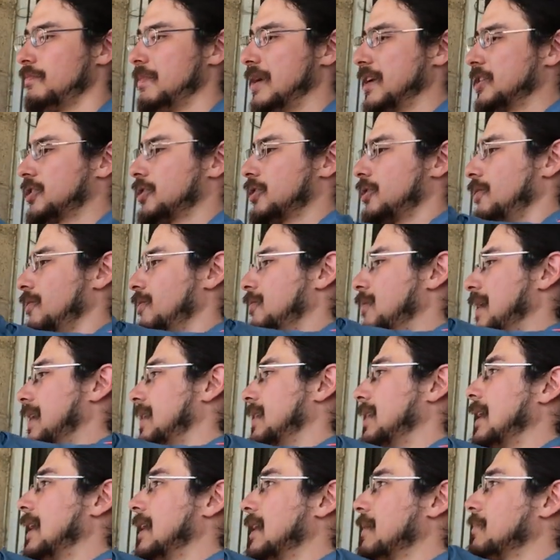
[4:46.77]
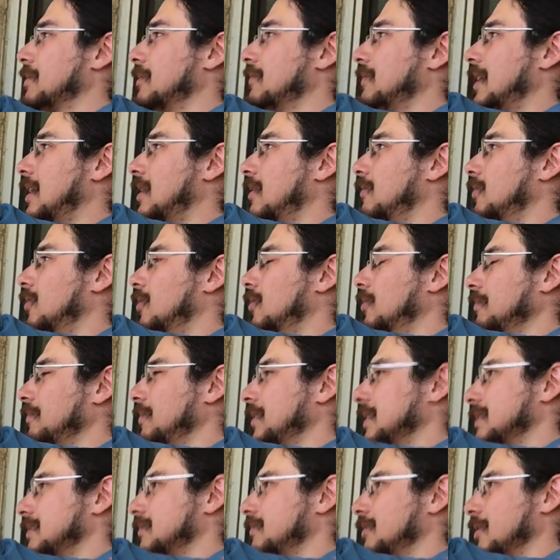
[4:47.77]
make sure you line up the valve hole.
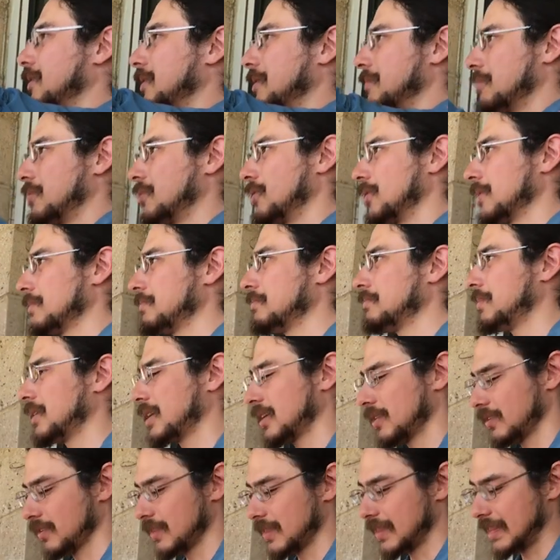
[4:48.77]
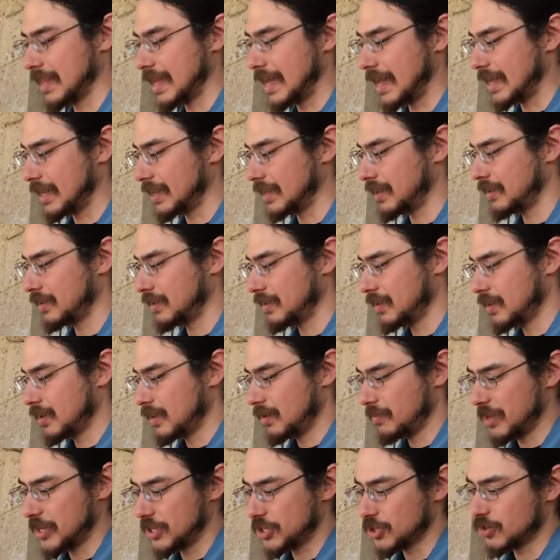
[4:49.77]
Very important. But other than that,
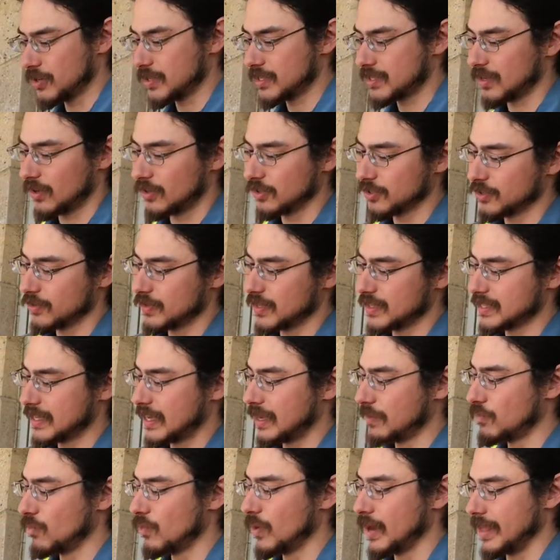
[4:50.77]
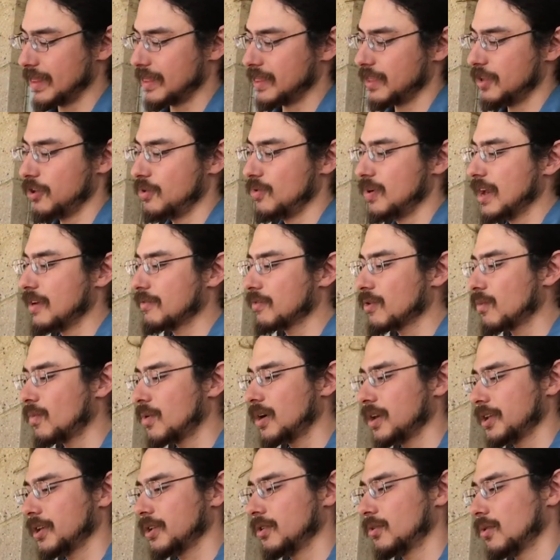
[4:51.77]
make sure it's also the same width. You never
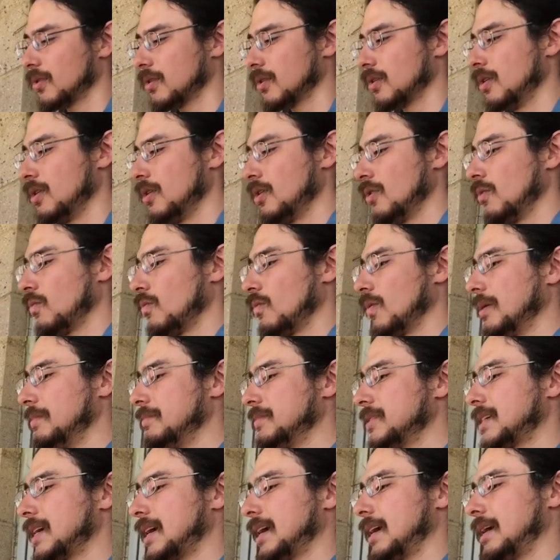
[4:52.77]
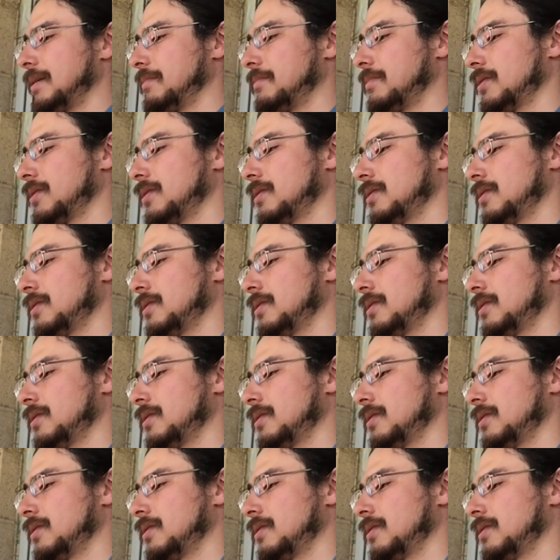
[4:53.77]
want your rim tape